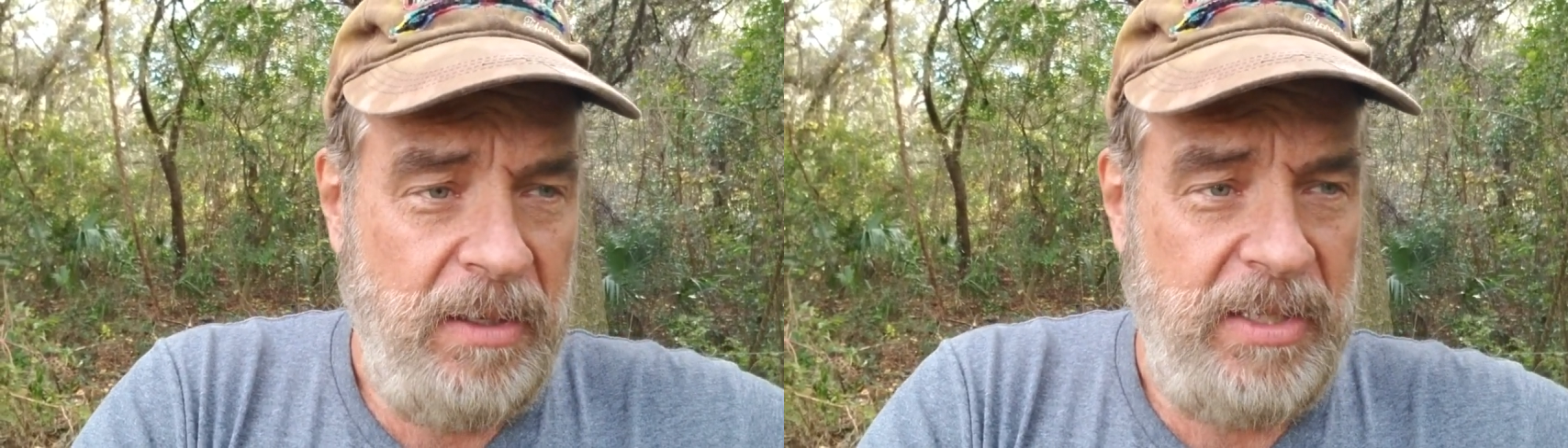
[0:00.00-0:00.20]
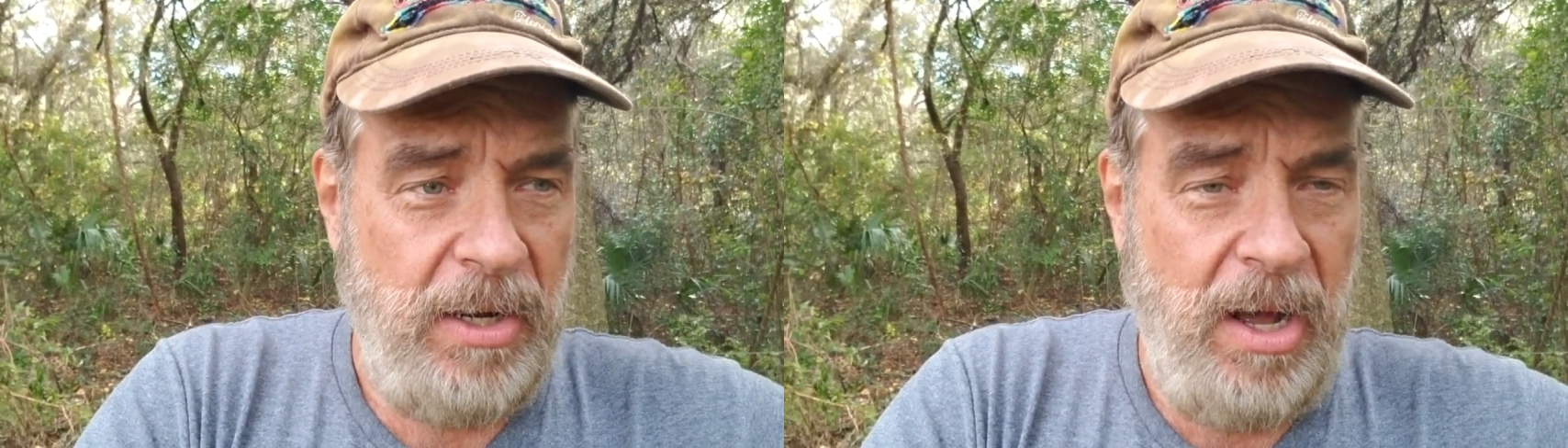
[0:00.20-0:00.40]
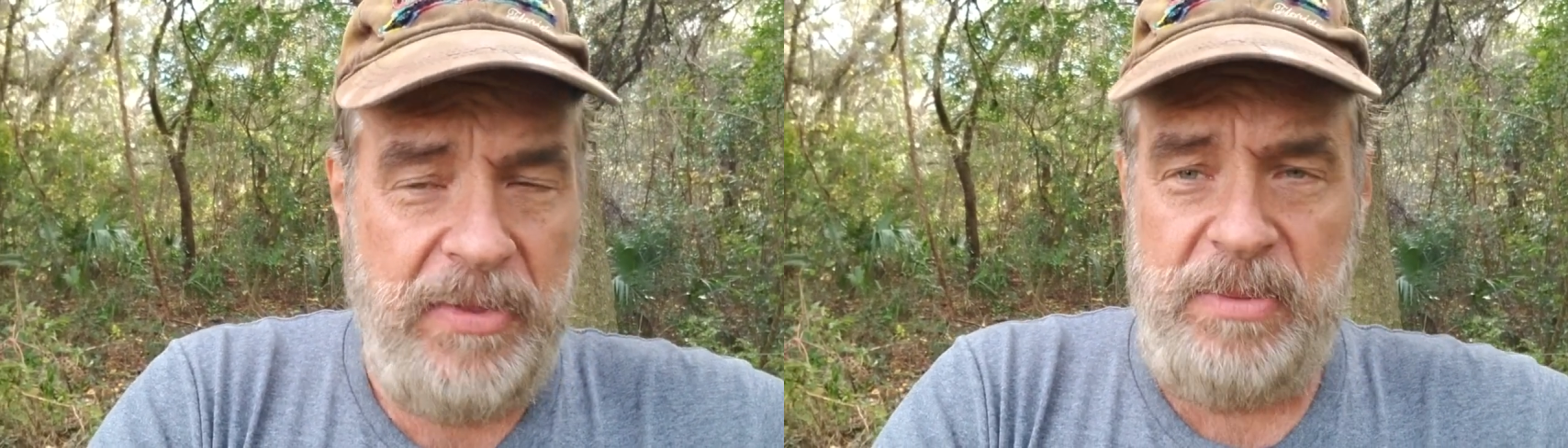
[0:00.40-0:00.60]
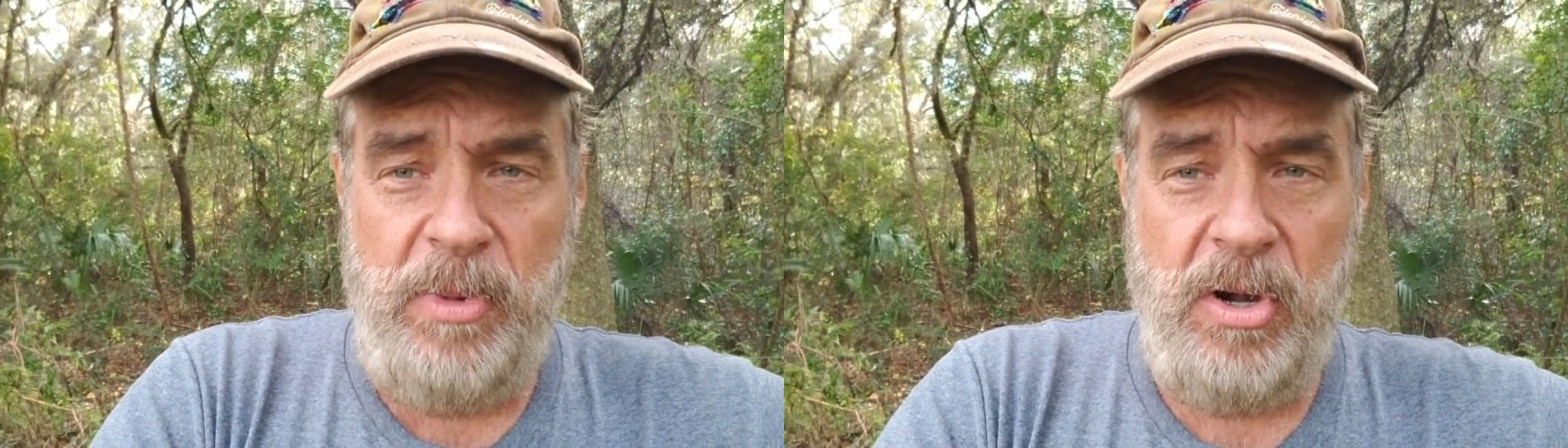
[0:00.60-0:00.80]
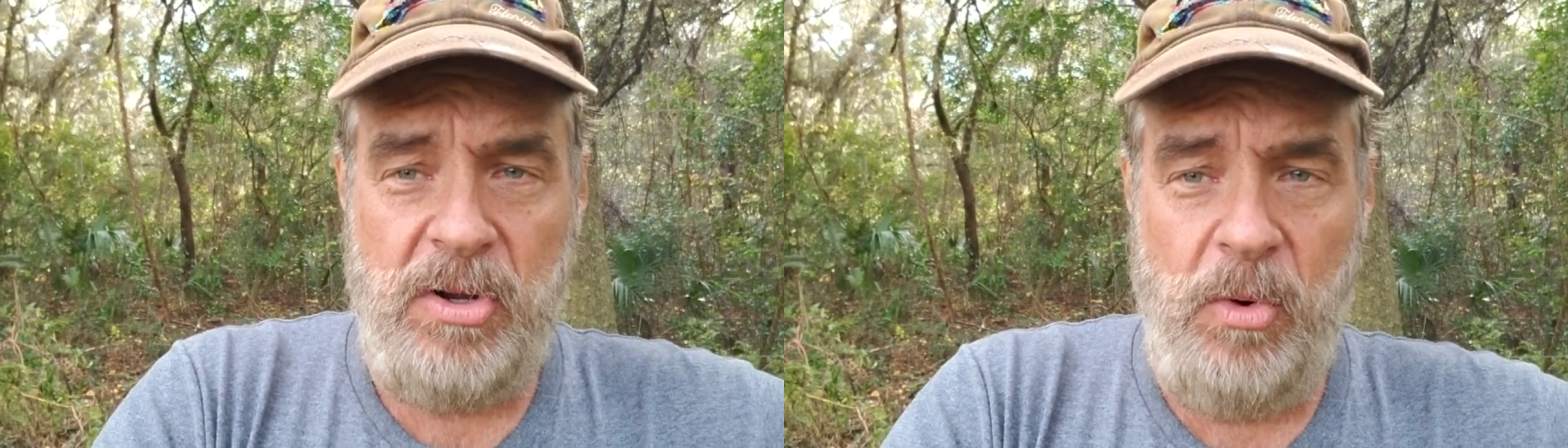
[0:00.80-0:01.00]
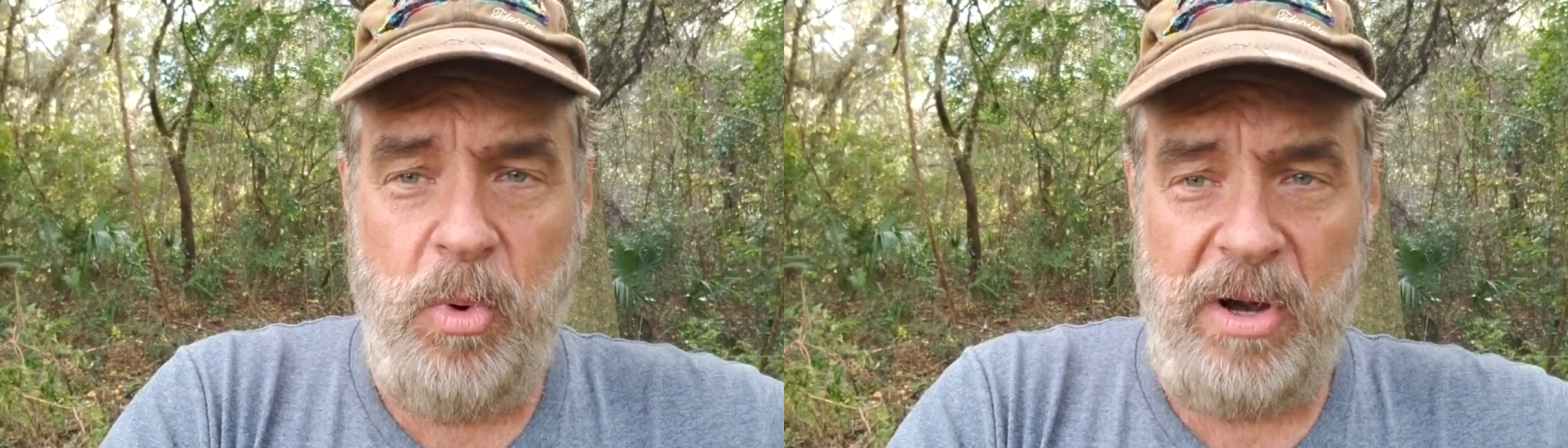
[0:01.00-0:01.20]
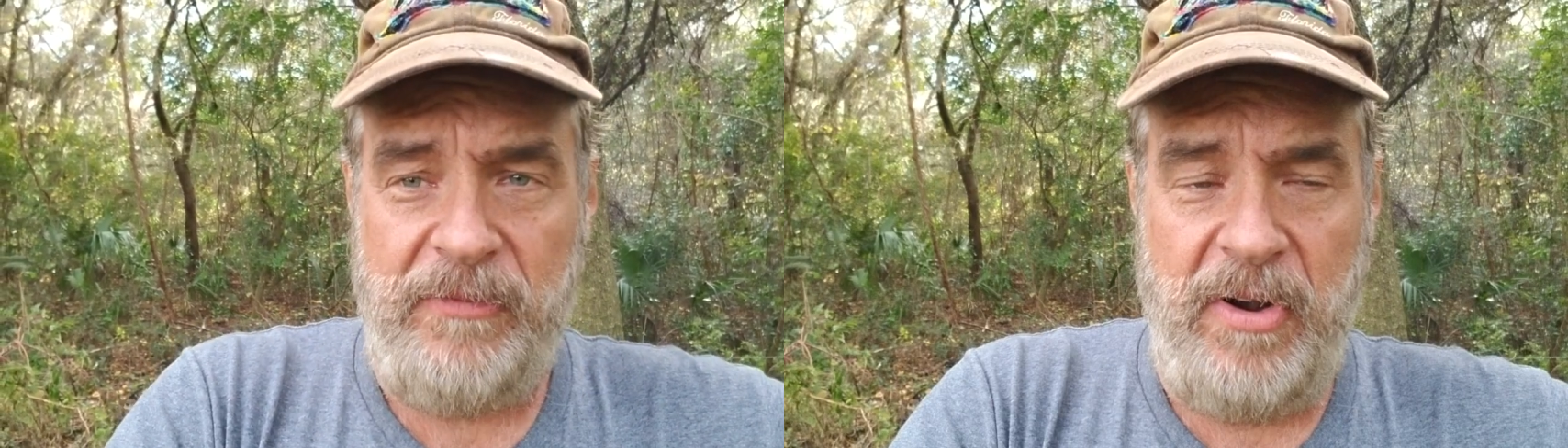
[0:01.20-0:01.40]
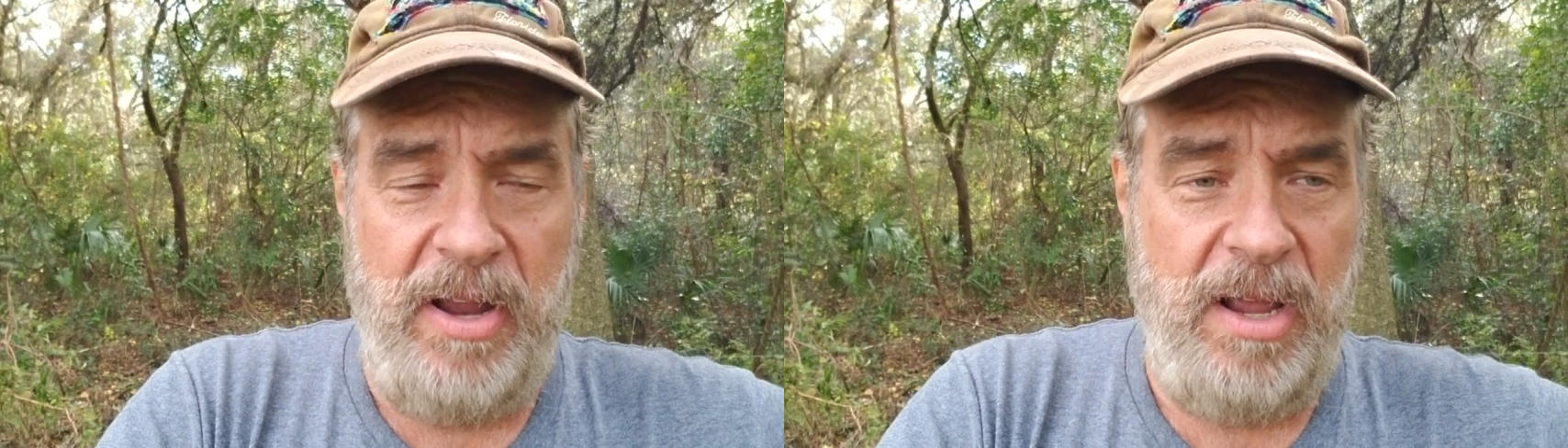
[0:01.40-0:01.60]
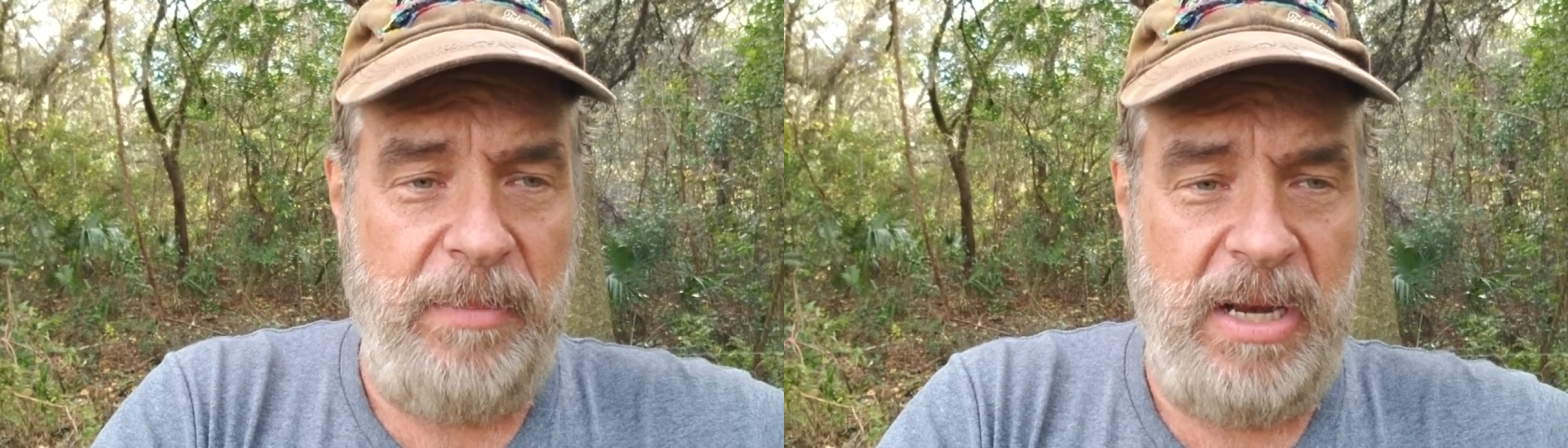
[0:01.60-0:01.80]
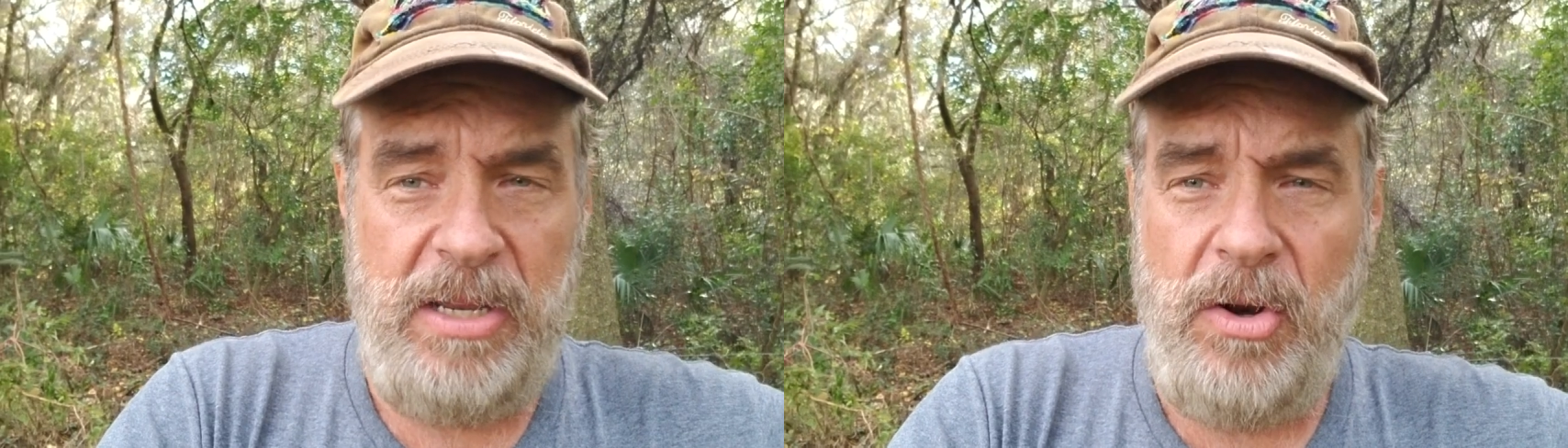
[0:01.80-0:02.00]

did all this miracle work for him, and,